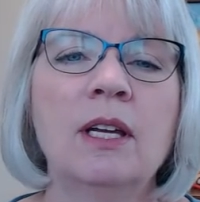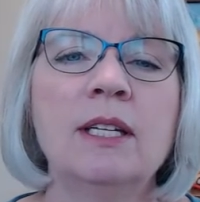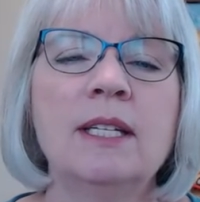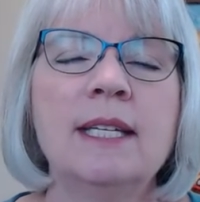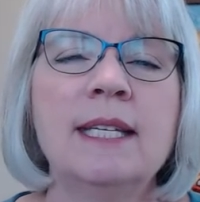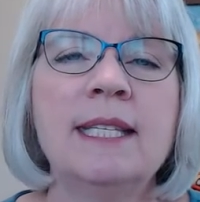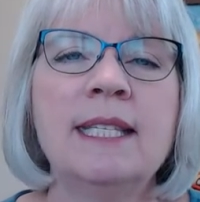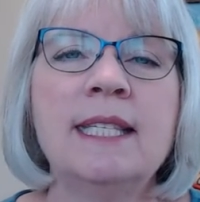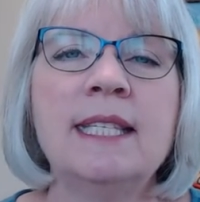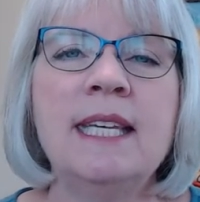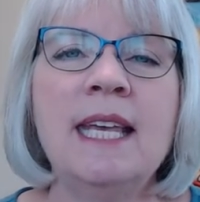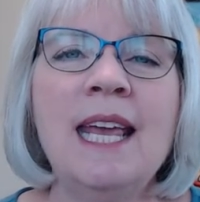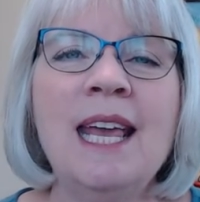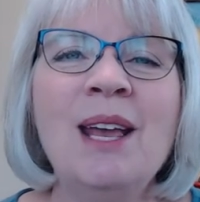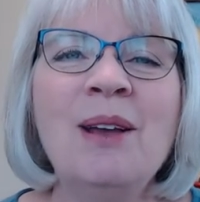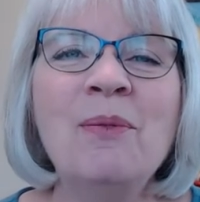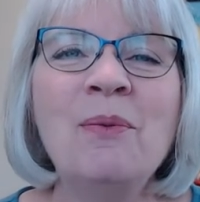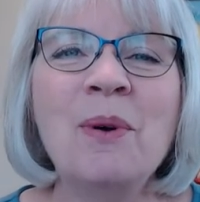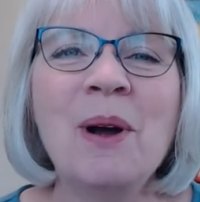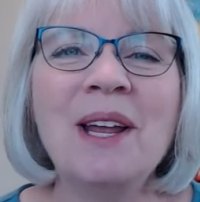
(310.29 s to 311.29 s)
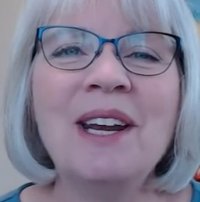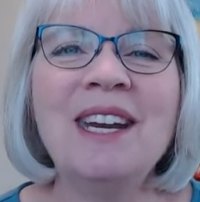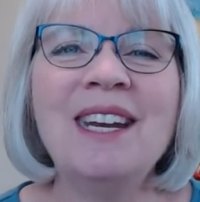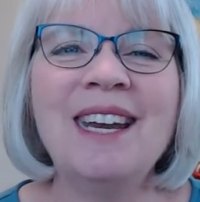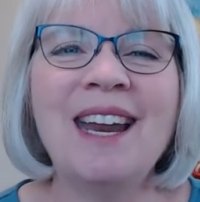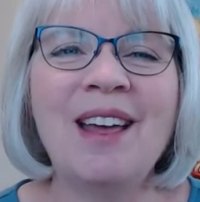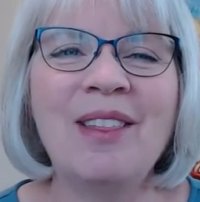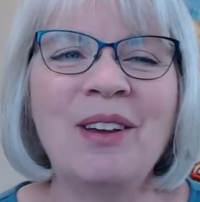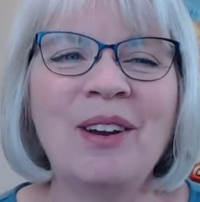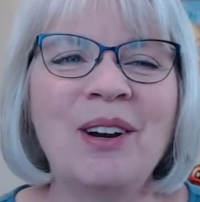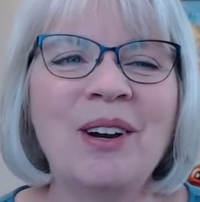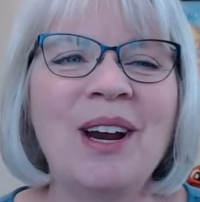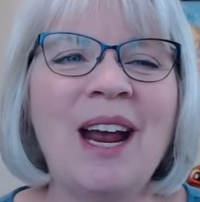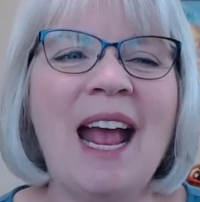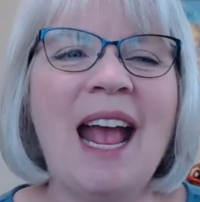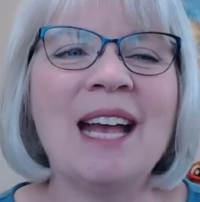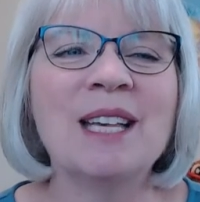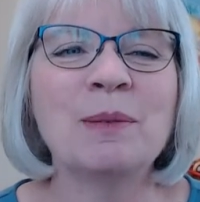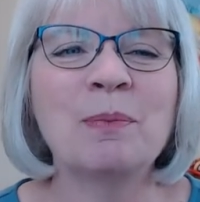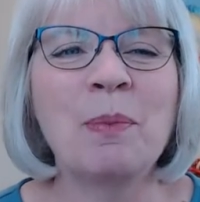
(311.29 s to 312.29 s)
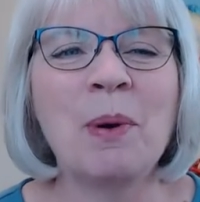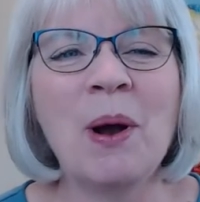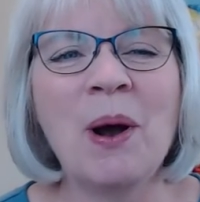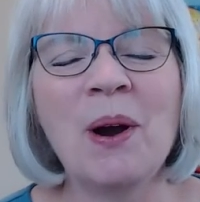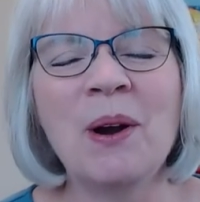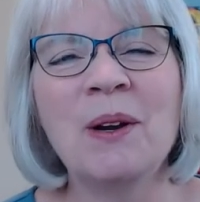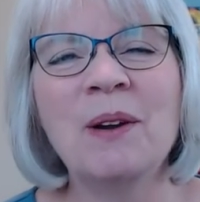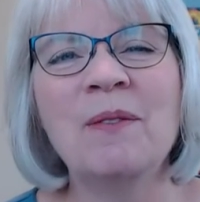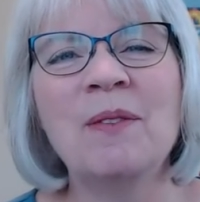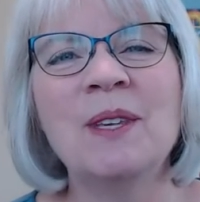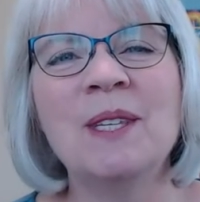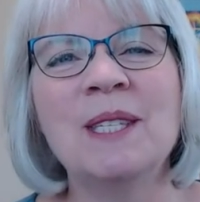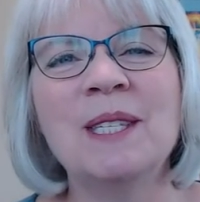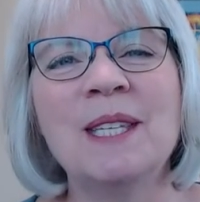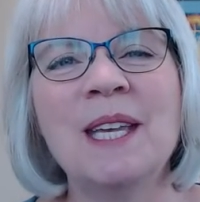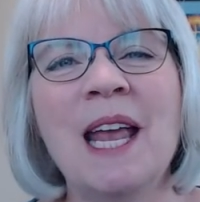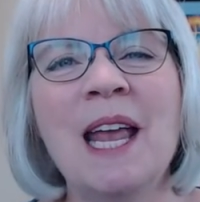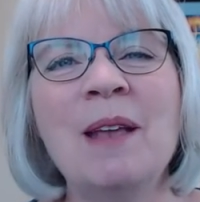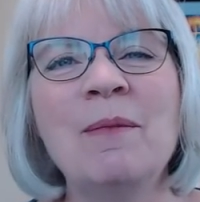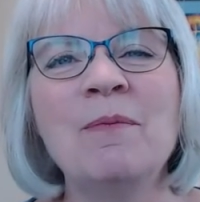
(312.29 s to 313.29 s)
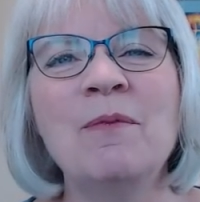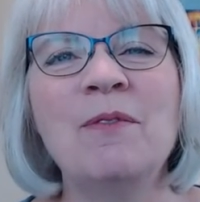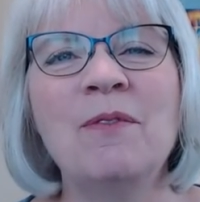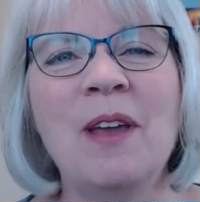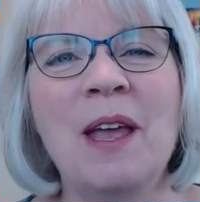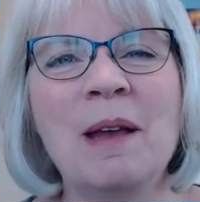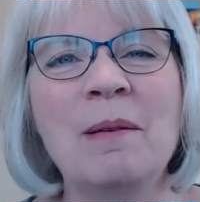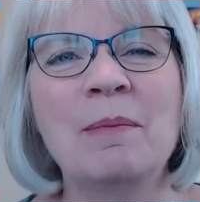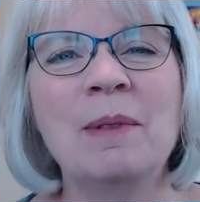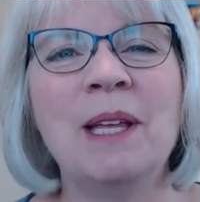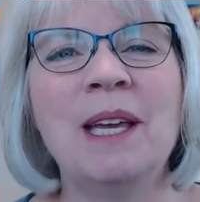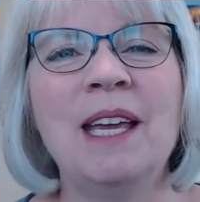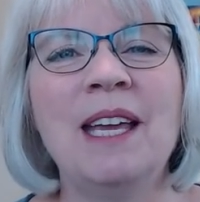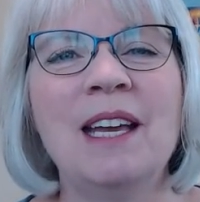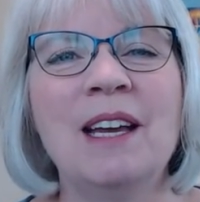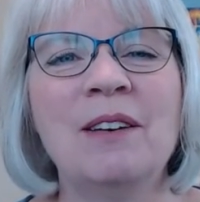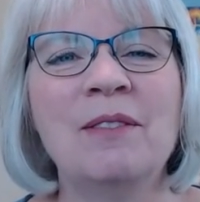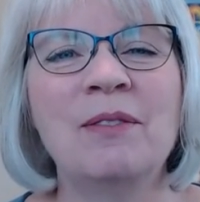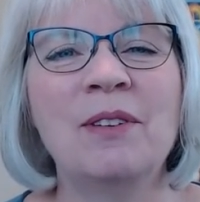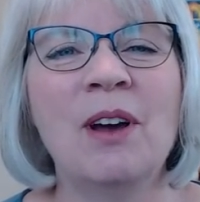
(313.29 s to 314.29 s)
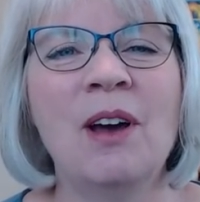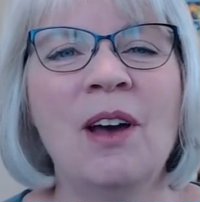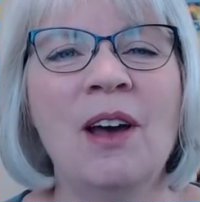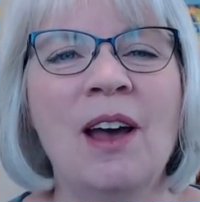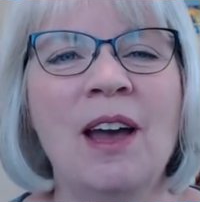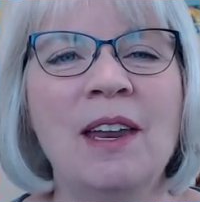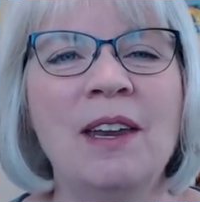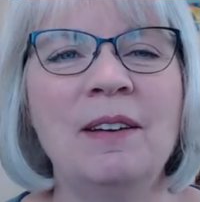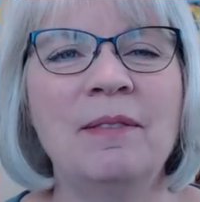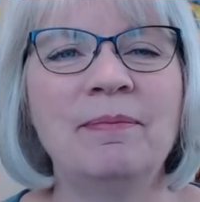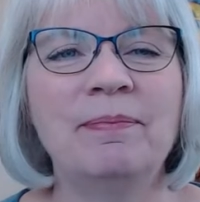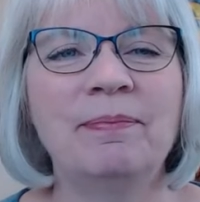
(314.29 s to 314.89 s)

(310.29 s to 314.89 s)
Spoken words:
to see one another as part of the same family of God.